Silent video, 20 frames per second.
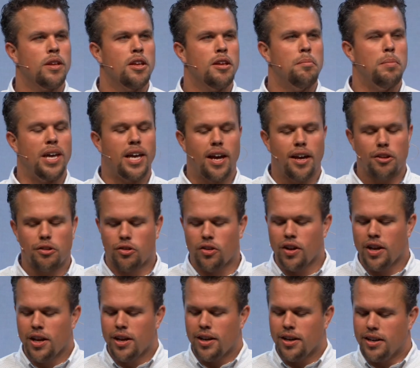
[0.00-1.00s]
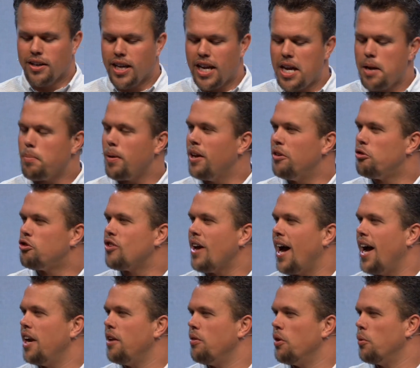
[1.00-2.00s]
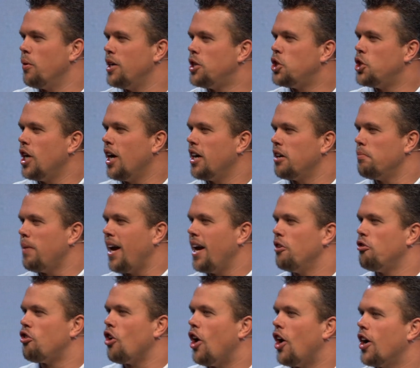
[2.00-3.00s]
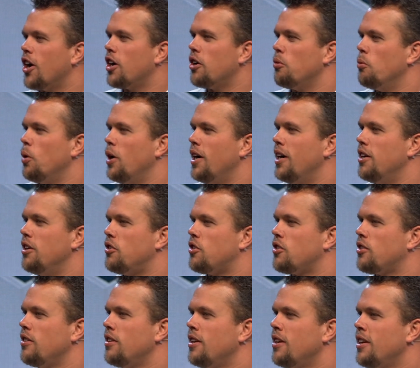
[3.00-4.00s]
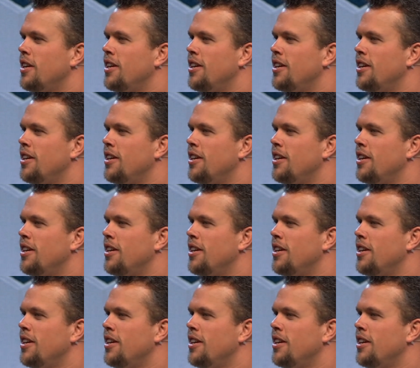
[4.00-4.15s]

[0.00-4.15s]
Because deep inside of the rich young man's heart was